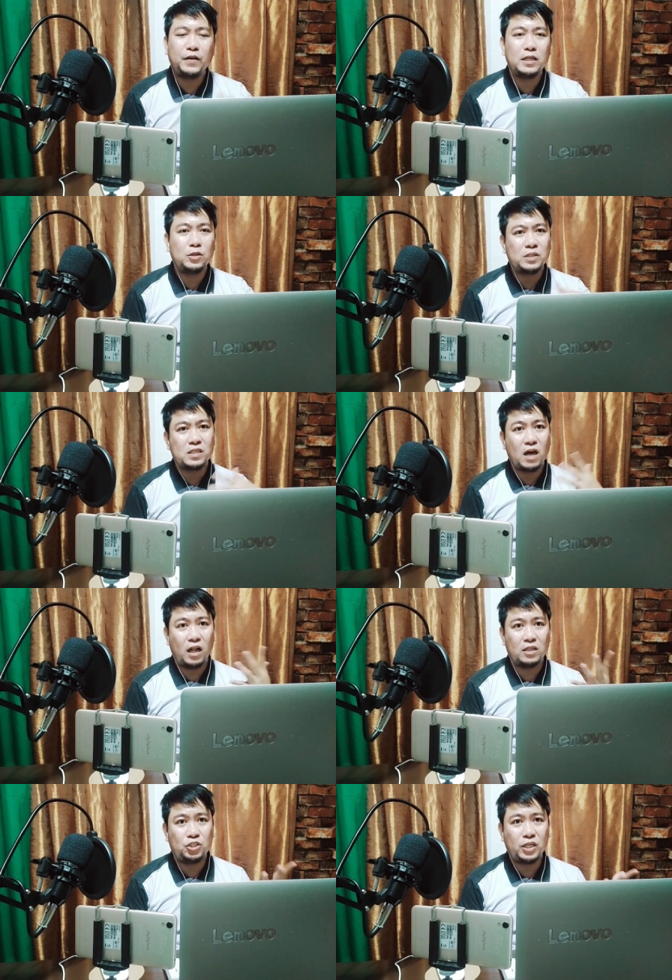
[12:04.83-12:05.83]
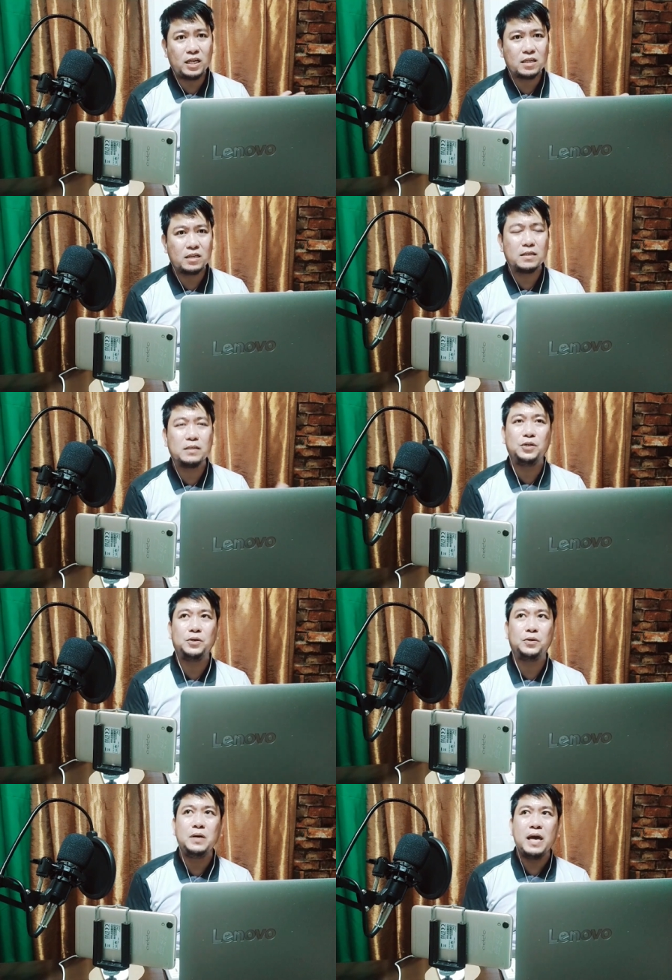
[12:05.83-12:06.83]
nostalgic, you
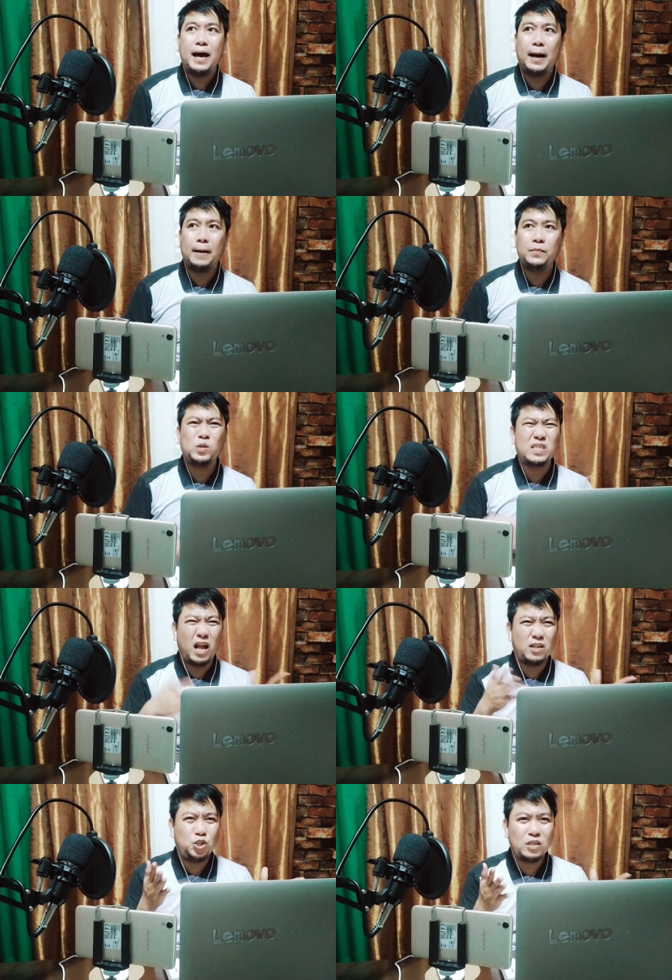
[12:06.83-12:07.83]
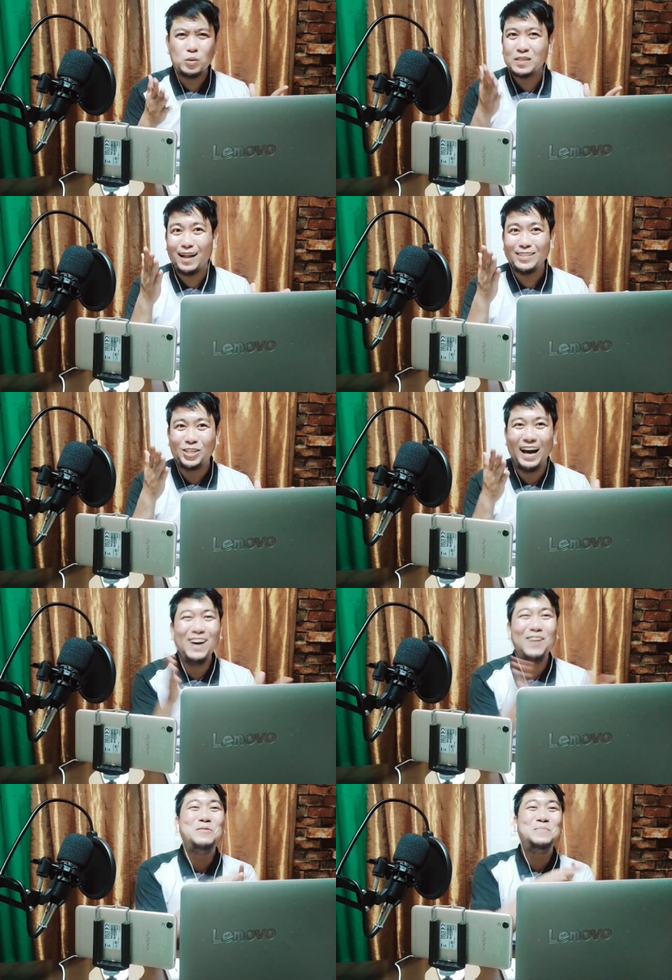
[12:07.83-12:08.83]
know, nostalgia,
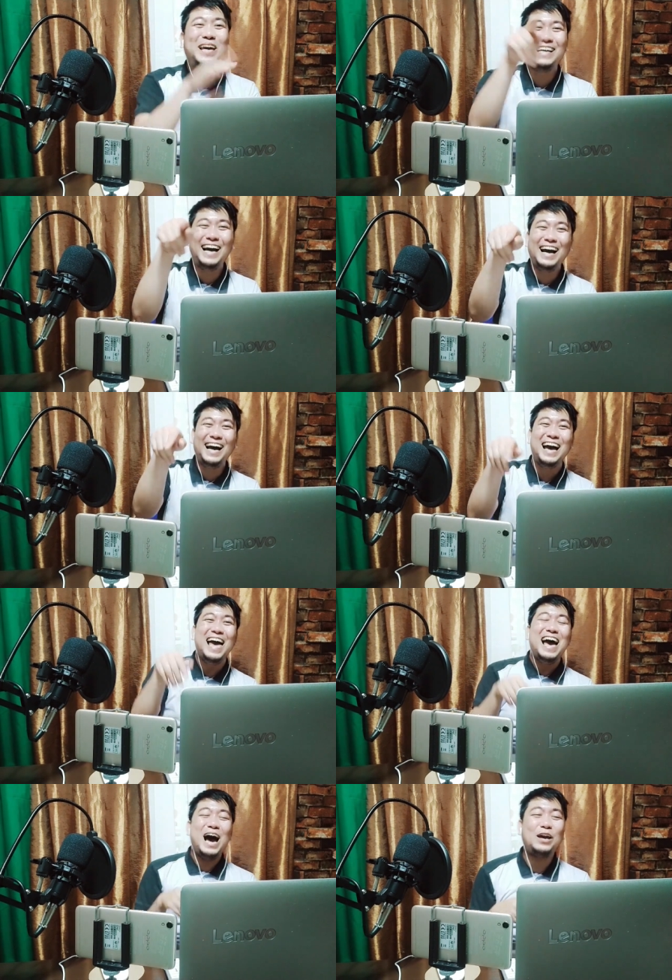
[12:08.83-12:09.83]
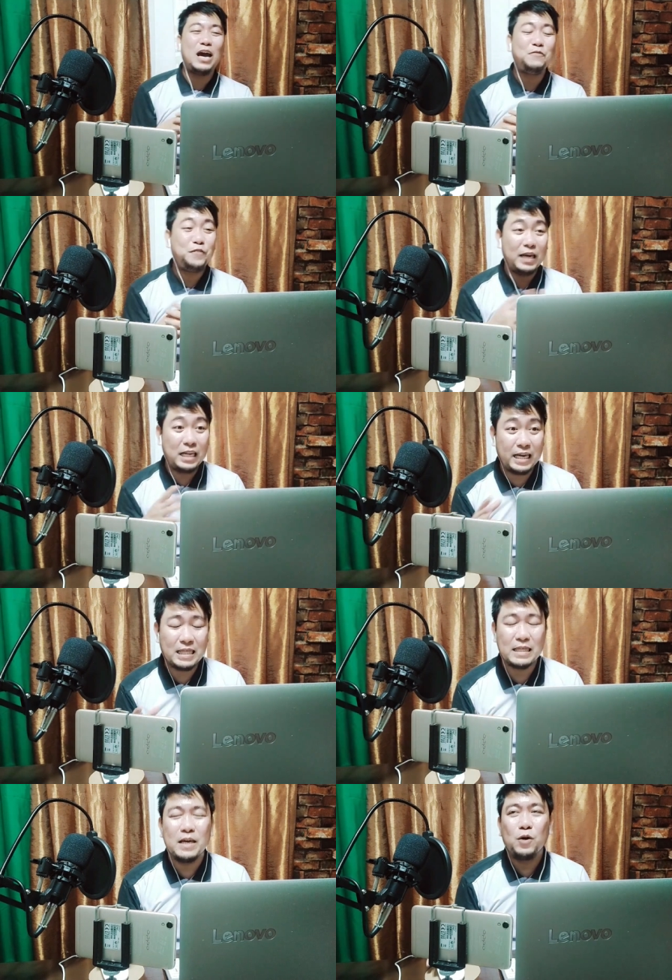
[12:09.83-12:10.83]
oh my God, I feel it.
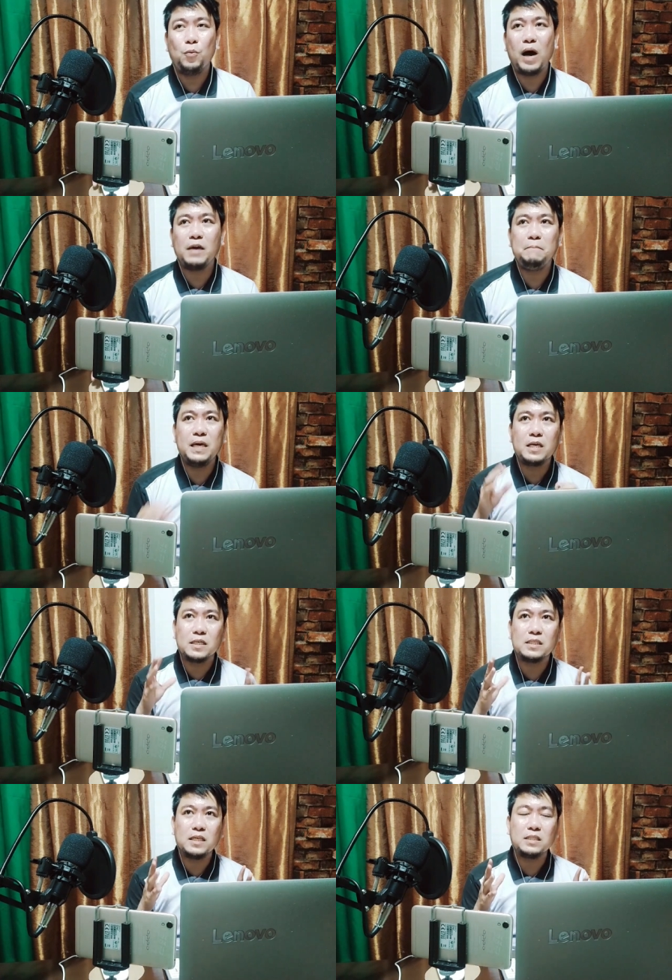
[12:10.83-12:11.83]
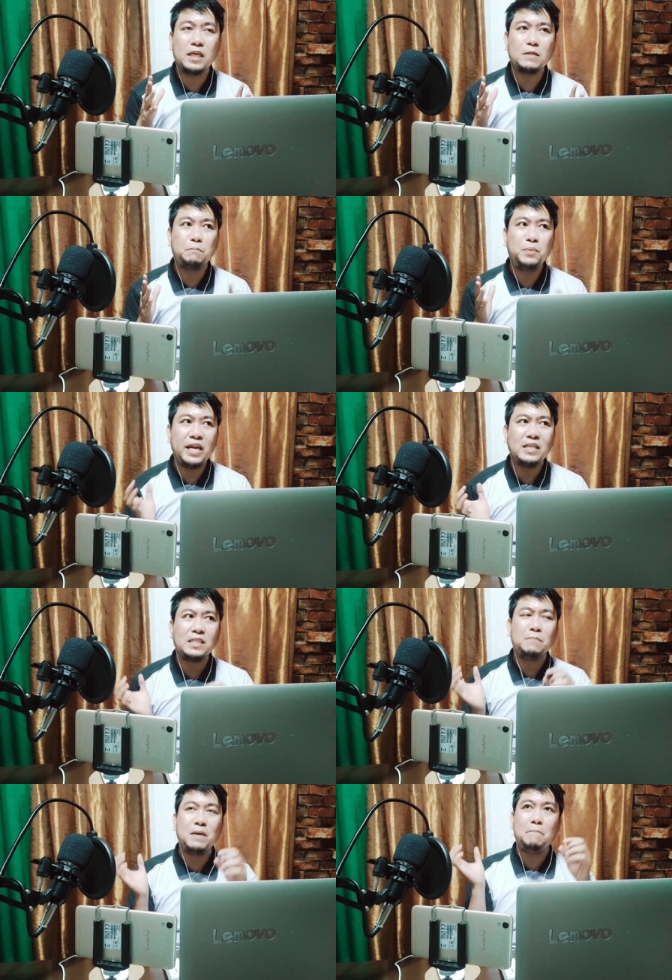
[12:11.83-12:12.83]
Why? Because it
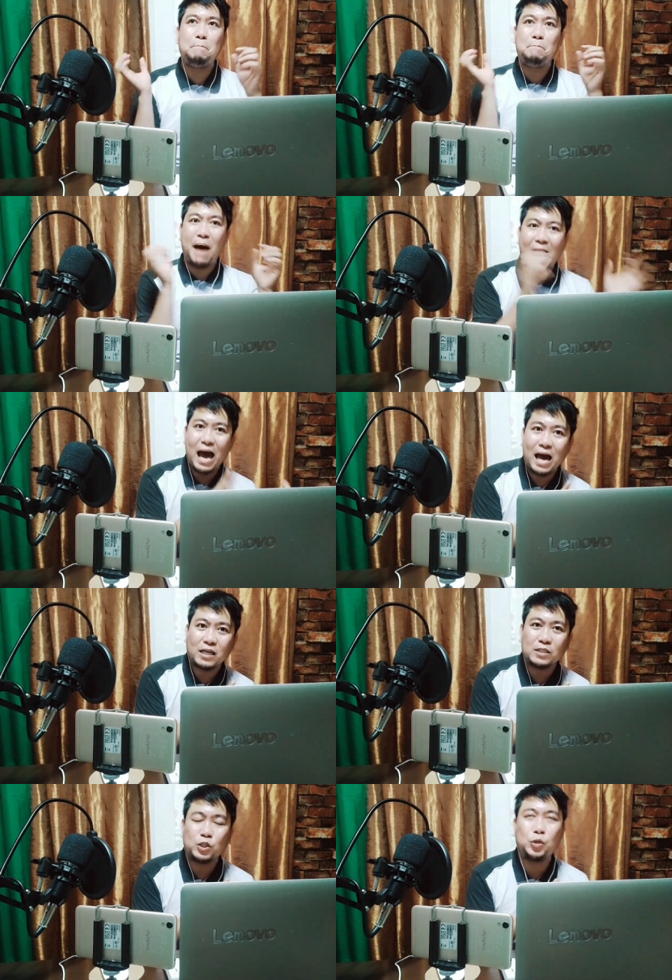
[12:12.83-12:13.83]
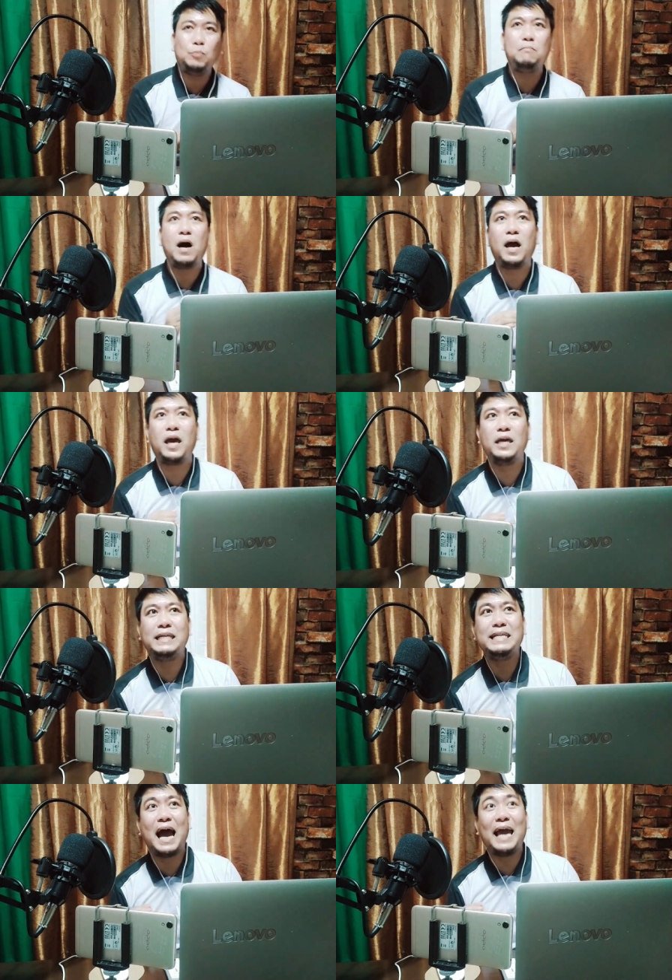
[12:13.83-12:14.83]
brings me back to my
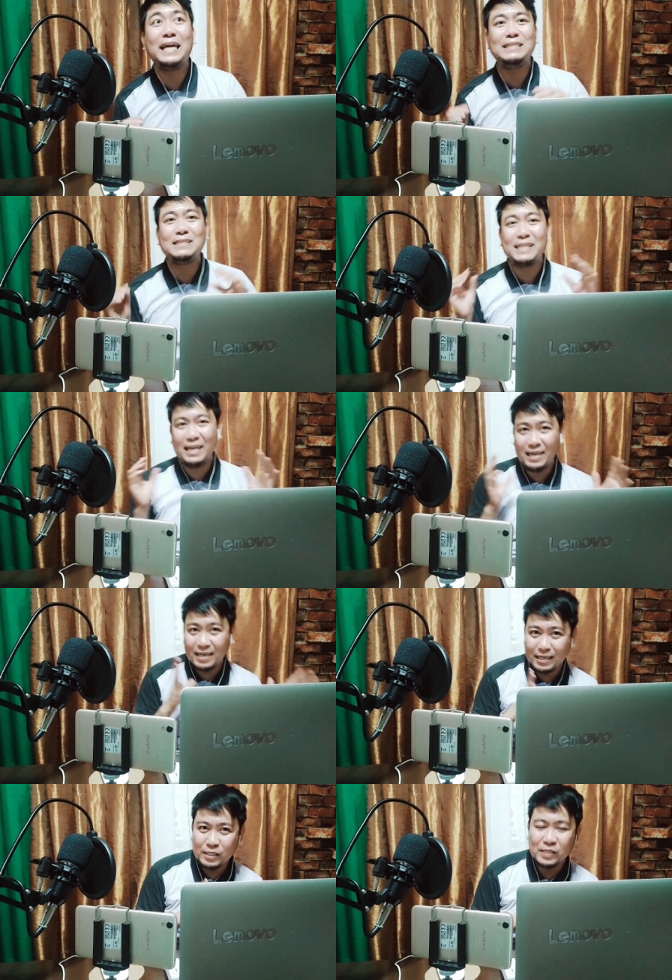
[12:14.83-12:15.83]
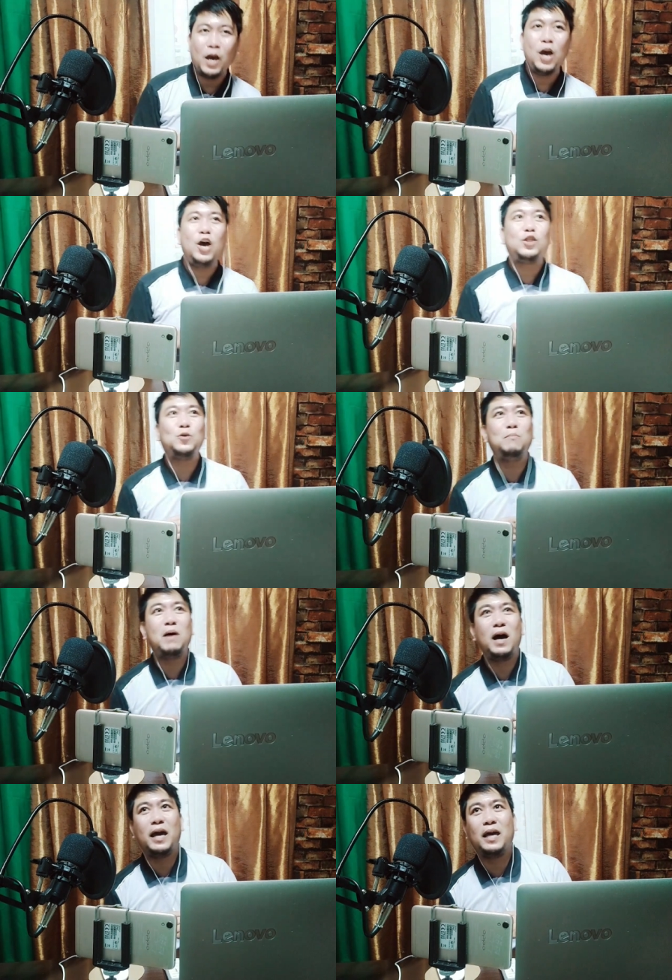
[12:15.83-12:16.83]
90s, to
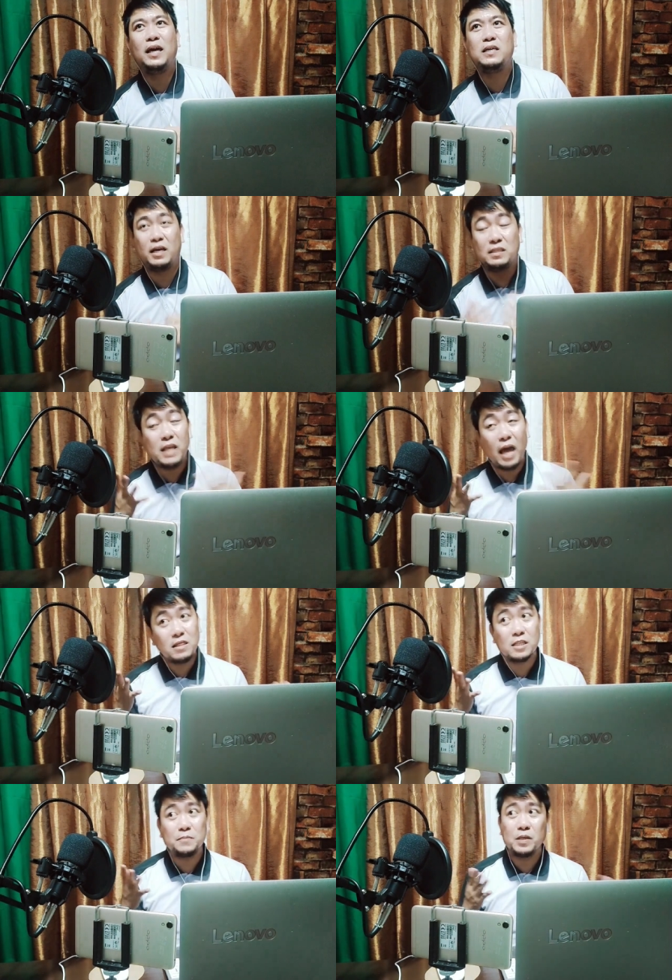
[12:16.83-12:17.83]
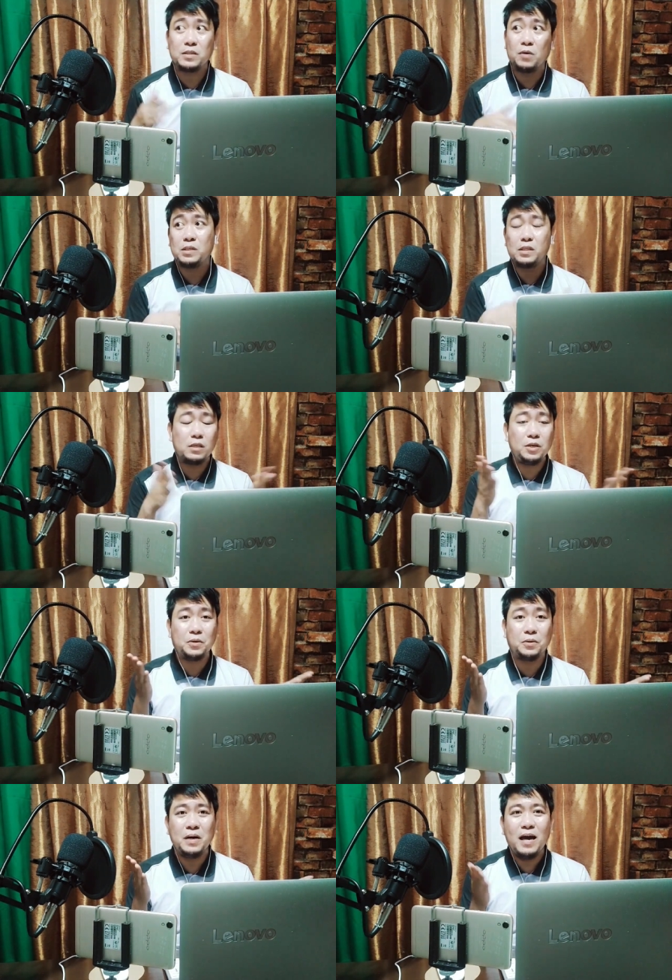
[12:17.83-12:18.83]
my, yes, 90s, because I was, you
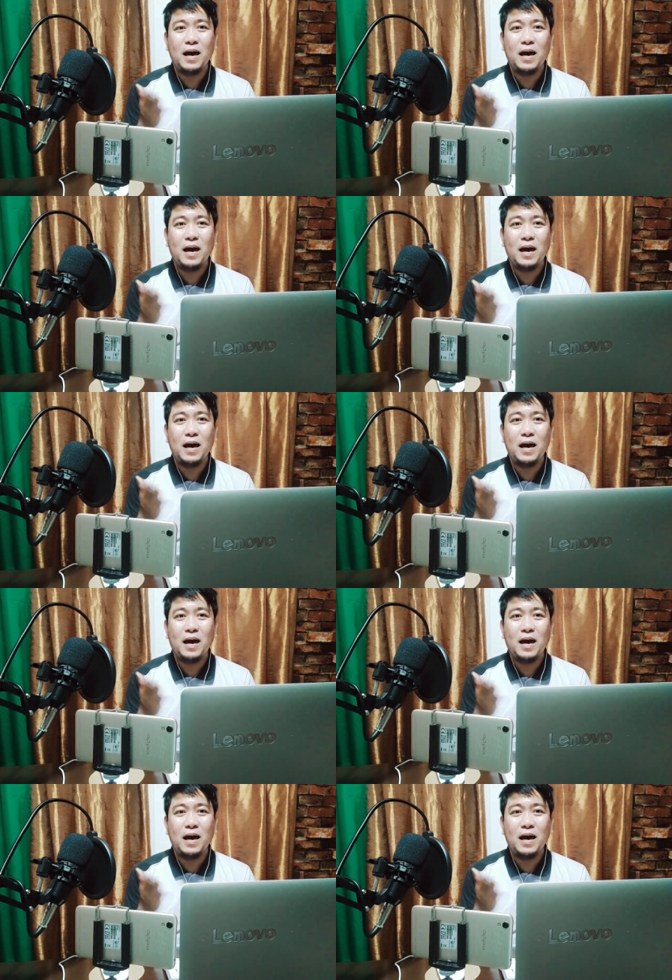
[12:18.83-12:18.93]
know,